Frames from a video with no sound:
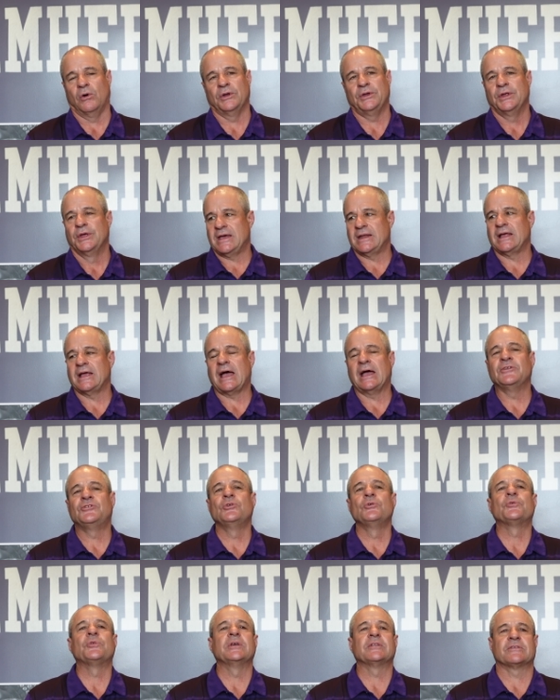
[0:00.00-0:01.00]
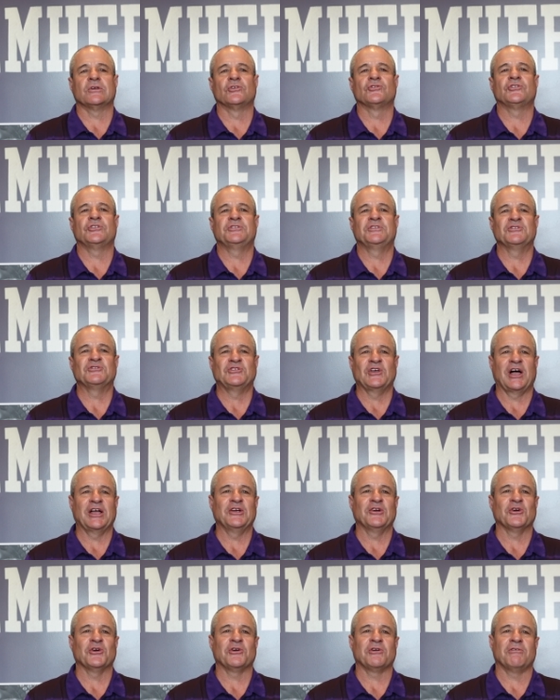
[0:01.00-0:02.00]
And I do think there's a
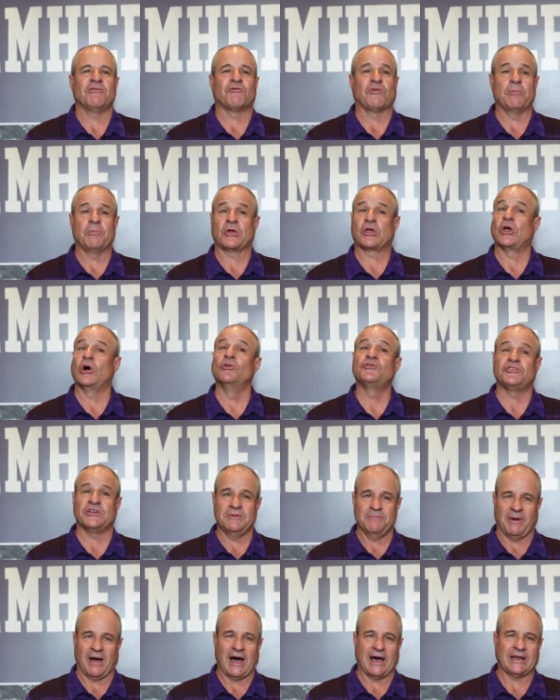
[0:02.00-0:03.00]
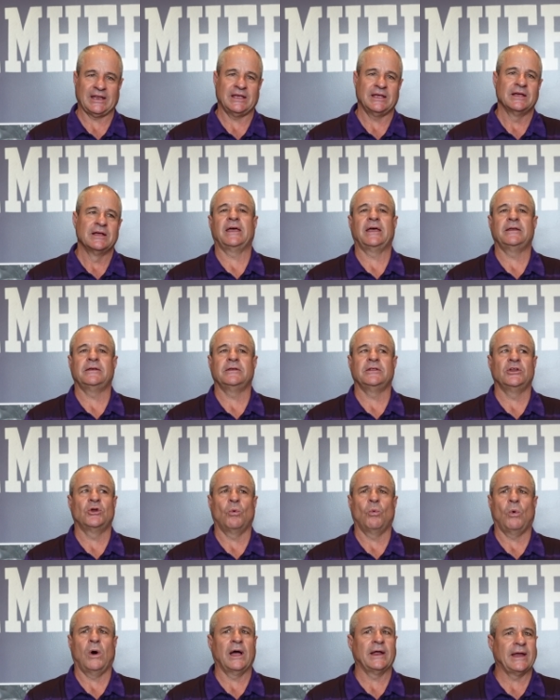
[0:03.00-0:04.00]
desire from the coaching body that,
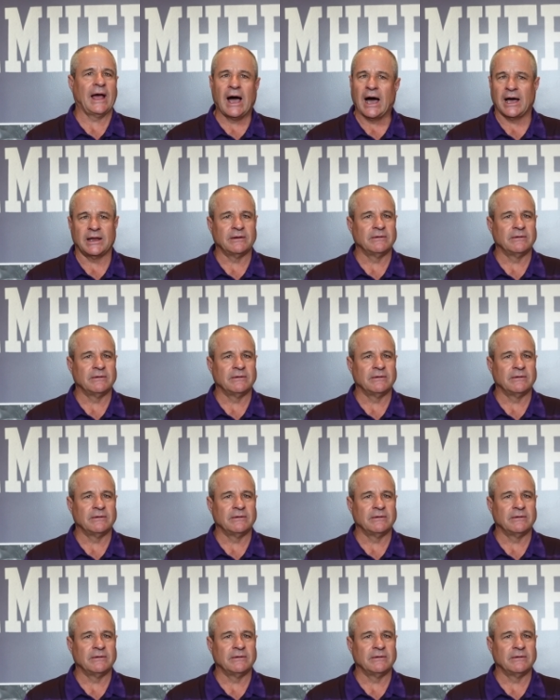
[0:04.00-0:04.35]
why not?